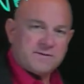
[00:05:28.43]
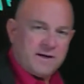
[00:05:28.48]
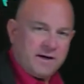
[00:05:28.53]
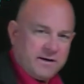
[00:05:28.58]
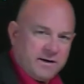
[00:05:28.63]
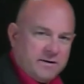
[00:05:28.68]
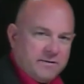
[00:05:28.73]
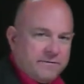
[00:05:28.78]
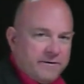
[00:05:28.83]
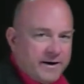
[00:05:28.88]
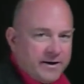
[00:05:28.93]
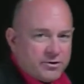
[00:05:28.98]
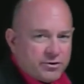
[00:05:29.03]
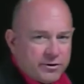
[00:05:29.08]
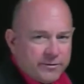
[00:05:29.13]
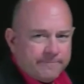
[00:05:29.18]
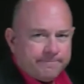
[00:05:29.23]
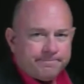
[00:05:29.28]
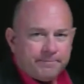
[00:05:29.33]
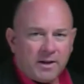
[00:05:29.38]
on innovation.
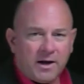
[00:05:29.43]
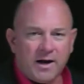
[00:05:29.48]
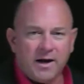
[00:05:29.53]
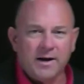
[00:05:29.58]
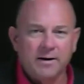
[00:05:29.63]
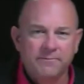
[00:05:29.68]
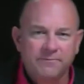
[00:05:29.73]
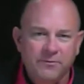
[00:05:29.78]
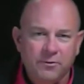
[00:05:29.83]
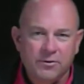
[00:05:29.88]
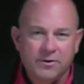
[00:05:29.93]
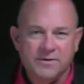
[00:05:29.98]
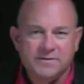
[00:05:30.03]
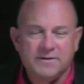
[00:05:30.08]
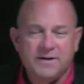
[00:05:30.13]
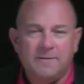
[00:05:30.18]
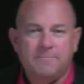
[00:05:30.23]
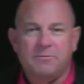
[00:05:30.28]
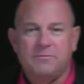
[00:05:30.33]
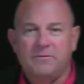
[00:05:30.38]
I am focused
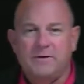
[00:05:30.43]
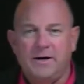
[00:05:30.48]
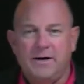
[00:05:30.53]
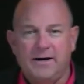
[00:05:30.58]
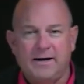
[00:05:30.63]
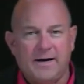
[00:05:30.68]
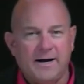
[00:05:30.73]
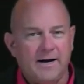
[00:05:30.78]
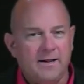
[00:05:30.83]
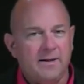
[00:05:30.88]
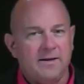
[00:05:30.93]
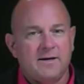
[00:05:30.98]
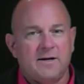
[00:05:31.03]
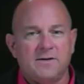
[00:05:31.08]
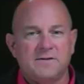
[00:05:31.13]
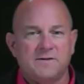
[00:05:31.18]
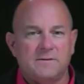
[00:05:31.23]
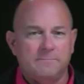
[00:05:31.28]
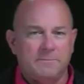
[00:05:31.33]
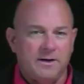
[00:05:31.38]
on providing highly
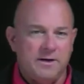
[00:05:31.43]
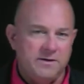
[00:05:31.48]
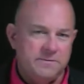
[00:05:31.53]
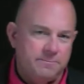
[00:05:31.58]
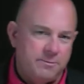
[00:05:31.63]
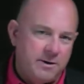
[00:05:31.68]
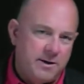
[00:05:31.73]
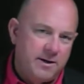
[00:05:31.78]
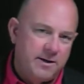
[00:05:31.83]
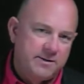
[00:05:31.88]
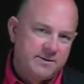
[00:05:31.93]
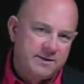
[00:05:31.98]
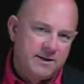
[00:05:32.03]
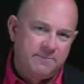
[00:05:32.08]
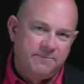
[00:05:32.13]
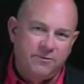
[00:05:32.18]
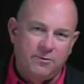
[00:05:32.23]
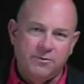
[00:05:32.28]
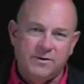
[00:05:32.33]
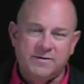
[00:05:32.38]
customized products. I'm
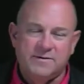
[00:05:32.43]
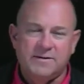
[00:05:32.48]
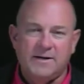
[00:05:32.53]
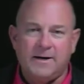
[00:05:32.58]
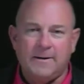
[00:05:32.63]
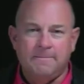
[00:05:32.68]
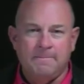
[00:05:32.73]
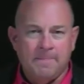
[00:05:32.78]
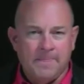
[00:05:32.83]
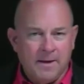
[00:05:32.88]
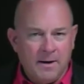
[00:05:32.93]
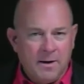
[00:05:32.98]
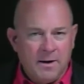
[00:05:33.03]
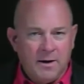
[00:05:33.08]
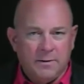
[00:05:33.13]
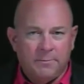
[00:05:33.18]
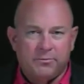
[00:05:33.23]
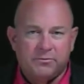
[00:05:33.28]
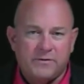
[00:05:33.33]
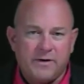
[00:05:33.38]
focused on
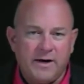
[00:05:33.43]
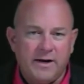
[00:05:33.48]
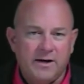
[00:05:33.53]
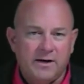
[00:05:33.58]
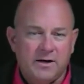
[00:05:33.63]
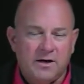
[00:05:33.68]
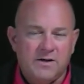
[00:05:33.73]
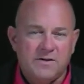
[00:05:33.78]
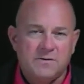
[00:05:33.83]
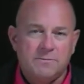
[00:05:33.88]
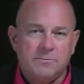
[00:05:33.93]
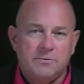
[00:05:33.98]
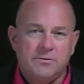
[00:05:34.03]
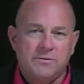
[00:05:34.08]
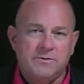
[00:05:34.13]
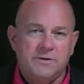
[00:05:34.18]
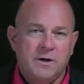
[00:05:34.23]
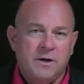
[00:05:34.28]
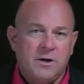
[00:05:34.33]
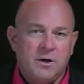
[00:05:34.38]
providing
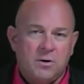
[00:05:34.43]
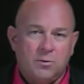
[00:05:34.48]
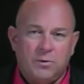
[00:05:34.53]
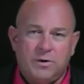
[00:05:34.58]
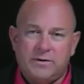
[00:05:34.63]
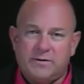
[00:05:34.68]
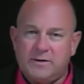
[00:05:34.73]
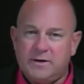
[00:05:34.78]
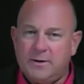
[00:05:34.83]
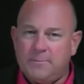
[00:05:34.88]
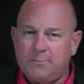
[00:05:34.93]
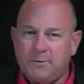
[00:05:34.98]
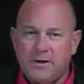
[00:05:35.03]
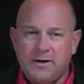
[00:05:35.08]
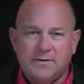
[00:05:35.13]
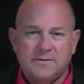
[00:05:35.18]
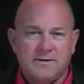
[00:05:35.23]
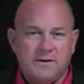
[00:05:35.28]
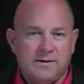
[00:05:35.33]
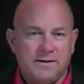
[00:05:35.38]
customers with uh,
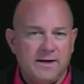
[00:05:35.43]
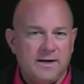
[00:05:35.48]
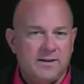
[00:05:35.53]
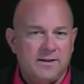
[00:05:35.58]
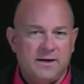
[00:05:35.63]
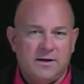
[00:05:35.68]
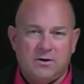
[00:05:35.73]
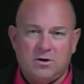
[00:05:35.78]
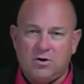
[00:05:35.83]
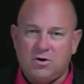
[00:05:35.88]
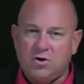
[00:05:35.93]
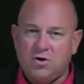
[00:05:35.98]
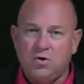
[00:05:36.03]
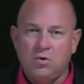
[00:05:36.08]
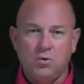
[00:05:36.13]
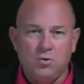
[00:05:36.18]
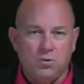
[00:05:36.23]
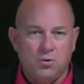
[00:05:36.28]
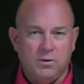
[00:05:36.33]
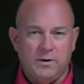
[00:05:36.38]
products that they think are
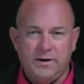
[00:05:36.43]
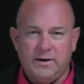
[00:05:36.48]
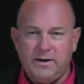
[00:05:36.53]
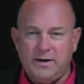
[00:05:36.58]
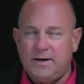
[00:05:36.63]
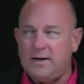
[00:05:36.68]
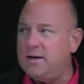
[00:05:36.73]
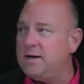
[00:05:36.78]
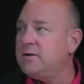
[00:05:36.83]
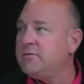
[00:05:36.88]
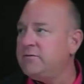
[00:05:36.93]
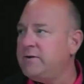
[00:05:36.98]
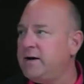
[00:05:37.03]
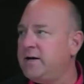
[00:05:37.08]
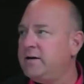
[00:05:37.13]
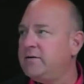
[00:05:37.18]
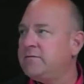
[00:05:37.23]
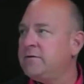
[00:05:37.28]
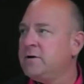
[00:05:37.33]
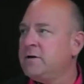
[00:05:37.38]
cool and, and
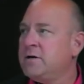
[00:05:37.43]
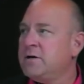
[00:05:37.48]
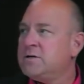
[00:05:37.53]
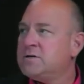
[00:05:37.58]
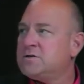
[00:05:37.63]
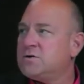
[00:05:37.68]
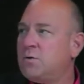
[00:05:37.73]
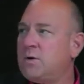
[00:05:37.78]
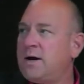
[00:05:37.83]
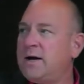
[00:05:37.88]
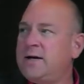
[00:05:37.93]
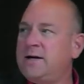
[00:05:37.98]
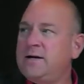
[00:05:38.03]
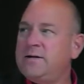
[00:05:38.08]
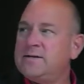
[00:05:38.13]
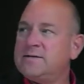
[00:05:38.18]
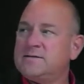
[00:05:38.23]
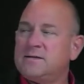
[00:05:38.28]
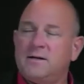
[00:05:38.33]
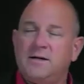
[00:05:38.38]
innovative. So I need to
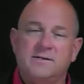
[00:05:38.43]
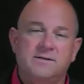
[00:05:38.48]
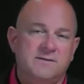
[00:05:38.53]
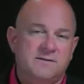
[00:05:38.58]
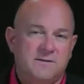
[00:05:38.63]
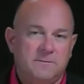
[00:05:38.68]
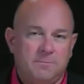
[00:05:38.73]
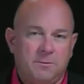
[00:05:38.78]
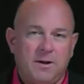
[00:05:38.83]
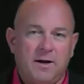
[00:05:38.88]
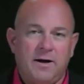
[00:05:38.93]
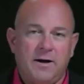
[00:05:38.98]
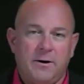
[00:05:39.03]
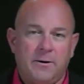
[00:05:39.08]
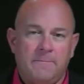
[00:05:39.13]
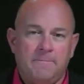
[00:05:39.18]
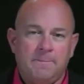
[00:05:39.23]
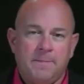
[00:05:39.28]
select a supplier